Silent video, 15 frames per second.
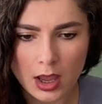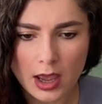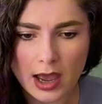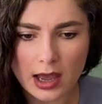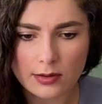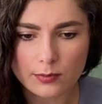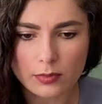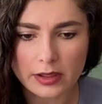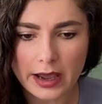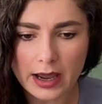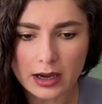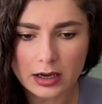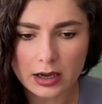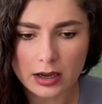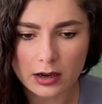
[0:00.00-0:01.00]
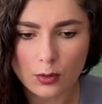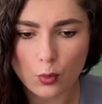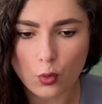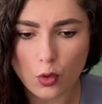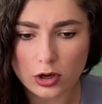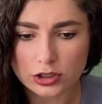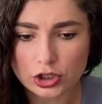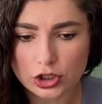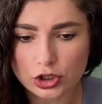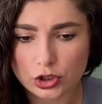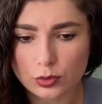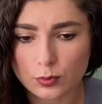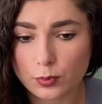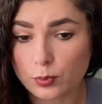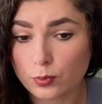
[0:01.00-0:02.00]
and black wants to
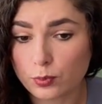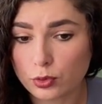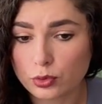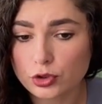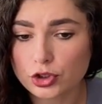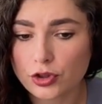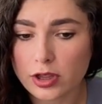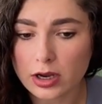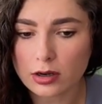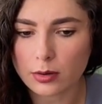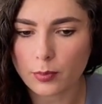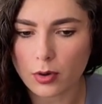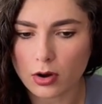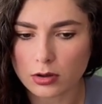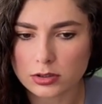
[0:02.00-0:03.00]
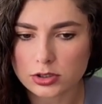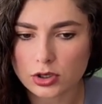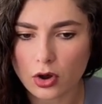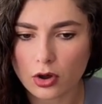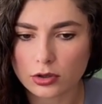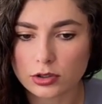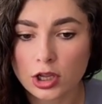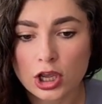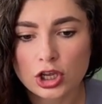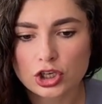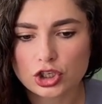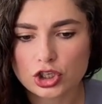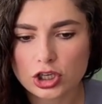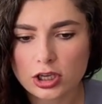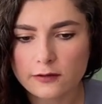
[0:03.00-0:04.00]
push their pawns on
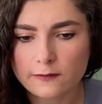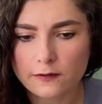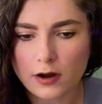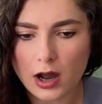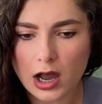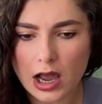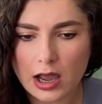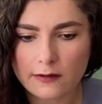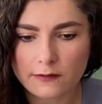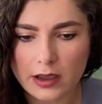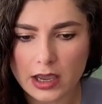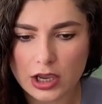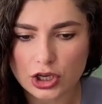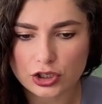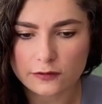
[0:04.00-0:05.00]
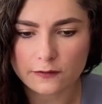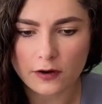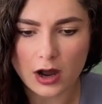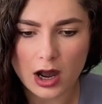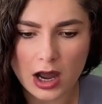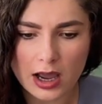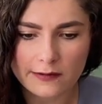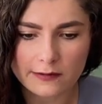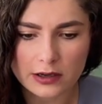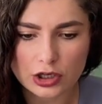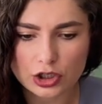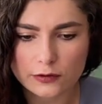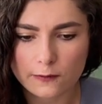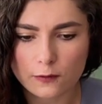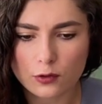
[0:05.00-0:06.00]
g5, h5,
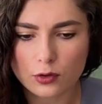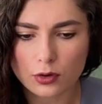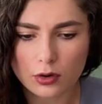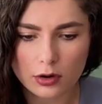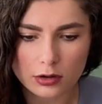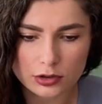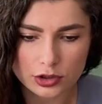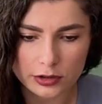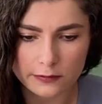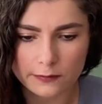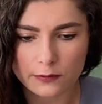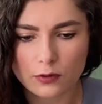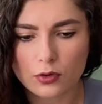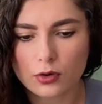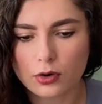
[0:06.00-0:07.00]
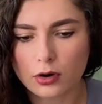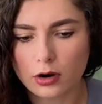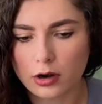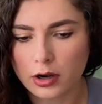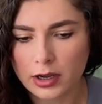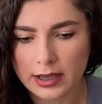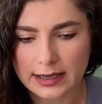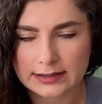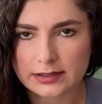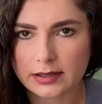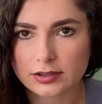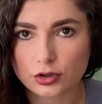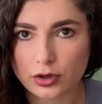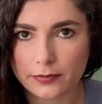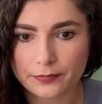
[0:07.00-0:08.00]
h4, g4,
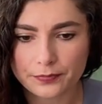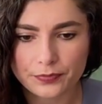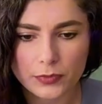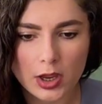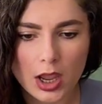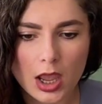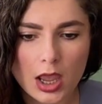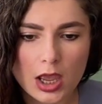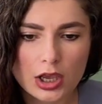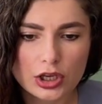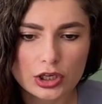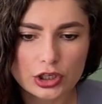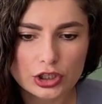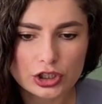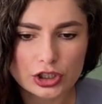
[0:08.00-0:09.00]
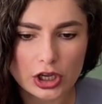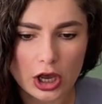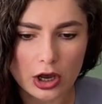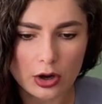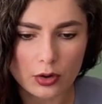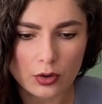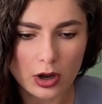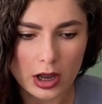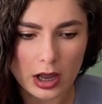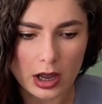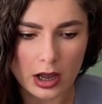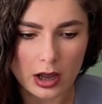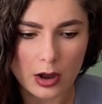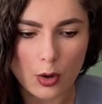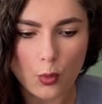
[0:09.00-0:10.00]
etc. So
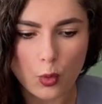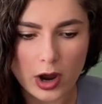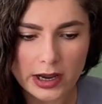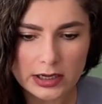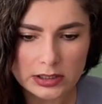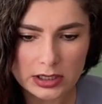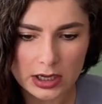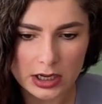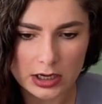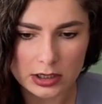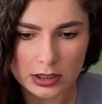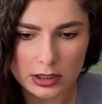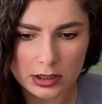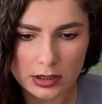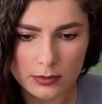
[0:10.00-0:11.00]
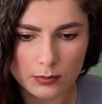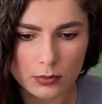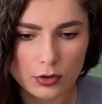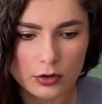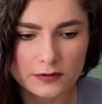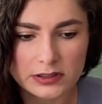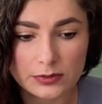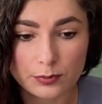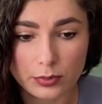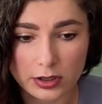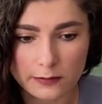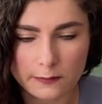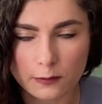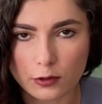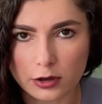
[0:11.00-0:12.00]
white here moves
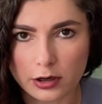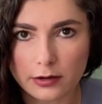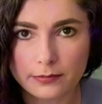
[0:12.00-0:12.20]
b4.